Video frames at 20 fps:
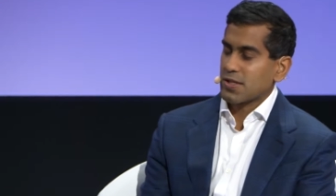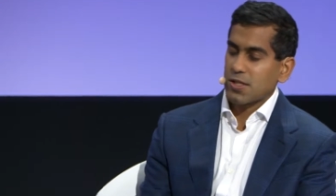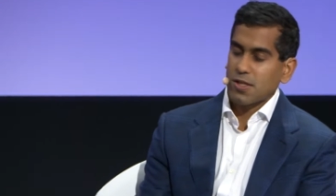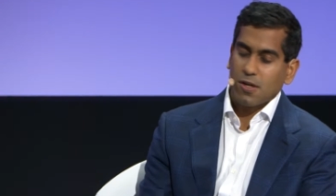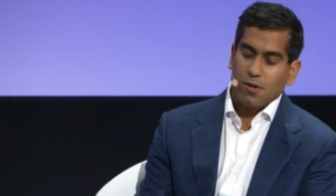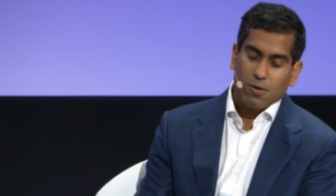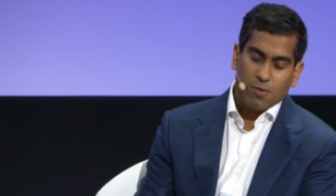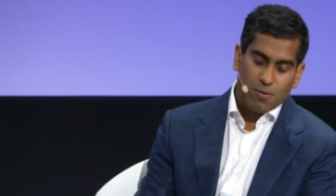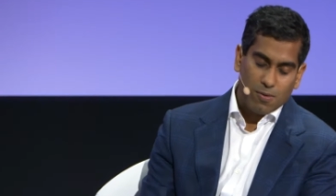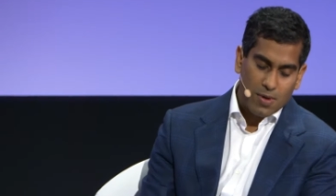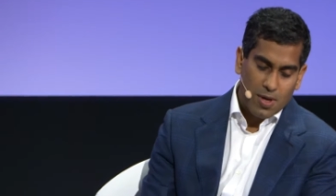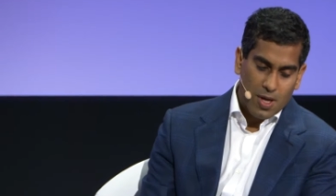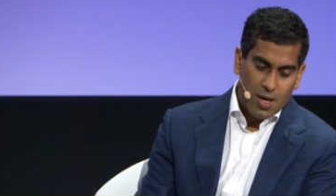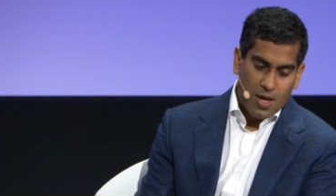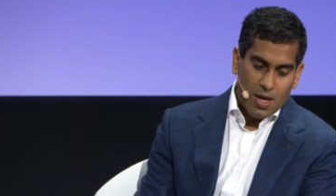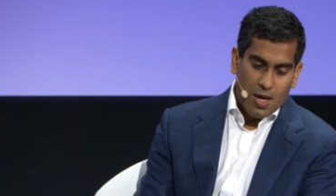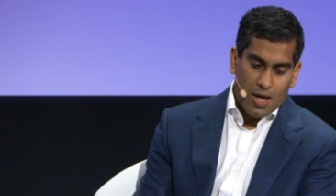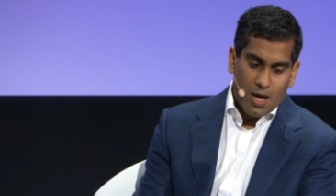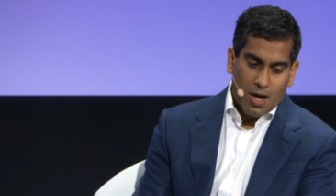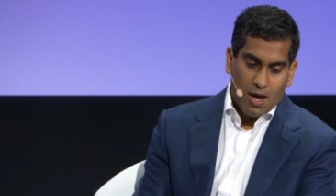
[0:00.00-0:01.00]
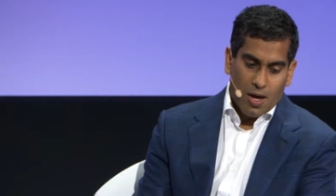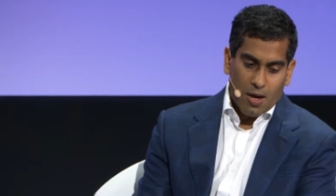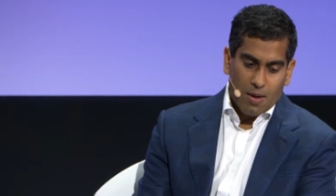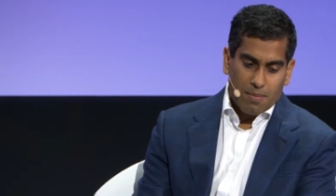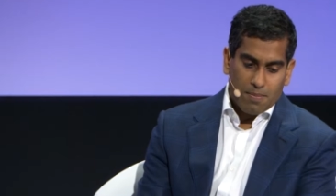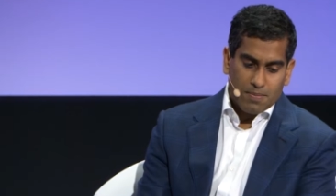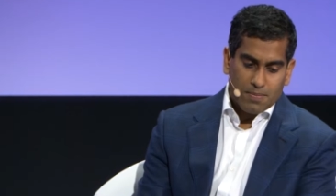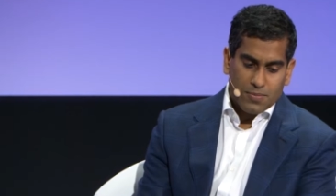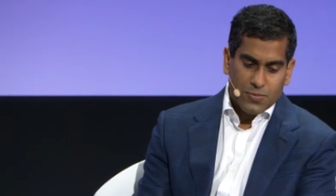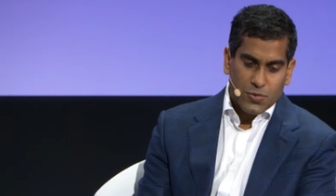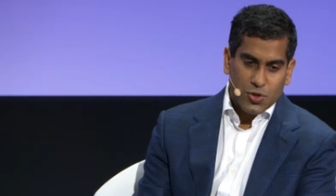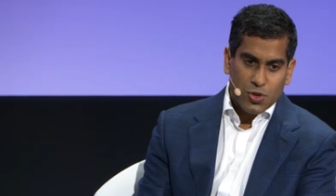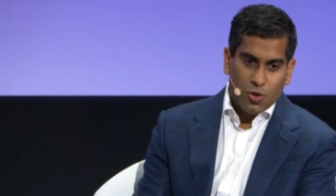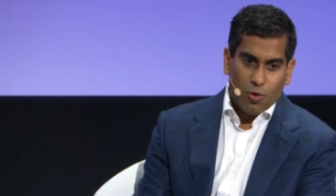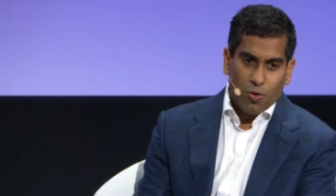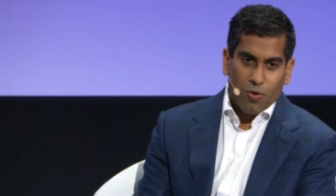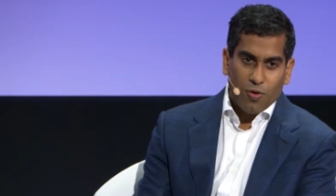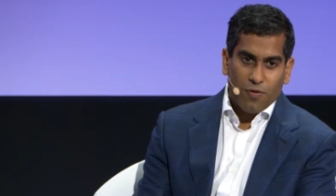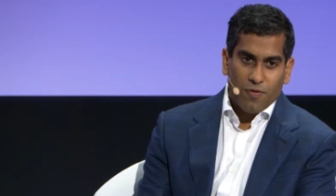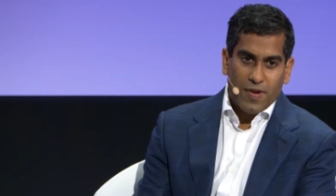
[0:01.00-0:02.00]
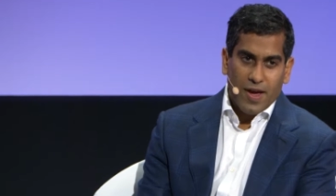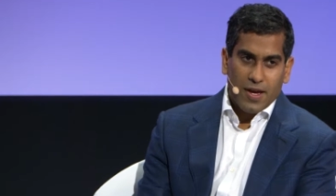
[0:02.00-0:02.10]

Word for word: So um, total